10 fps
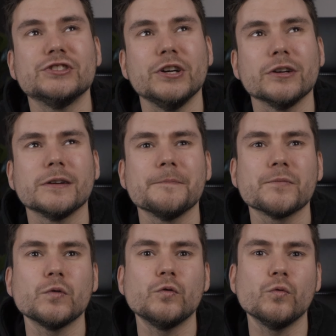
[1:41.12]
took
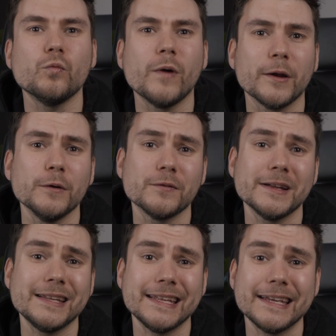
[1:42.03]
well over a
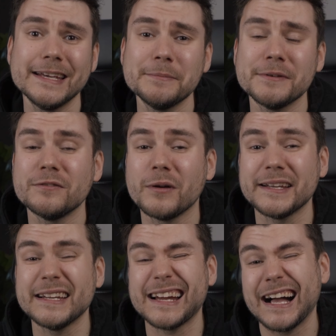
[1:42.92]
year before I
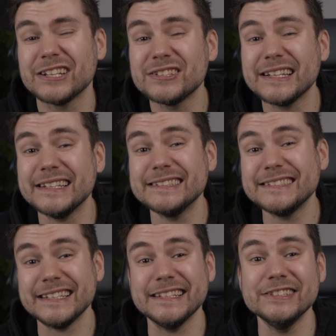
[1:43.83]
could actually
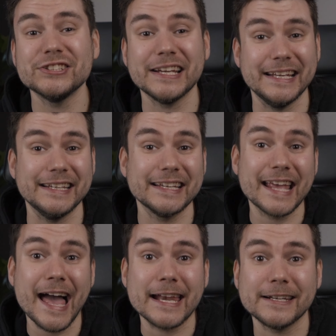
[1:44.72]
teach in
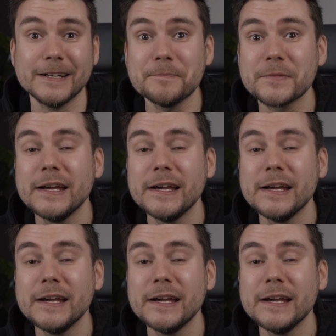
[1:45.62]
Canada.